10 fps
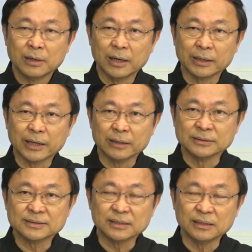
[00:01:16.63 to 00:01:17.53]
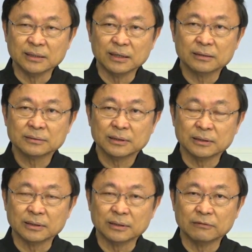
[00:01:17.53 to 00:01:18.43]
I can see
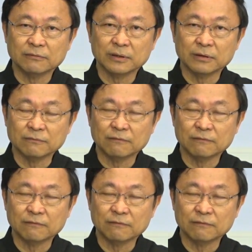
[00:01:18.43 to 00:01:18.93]
a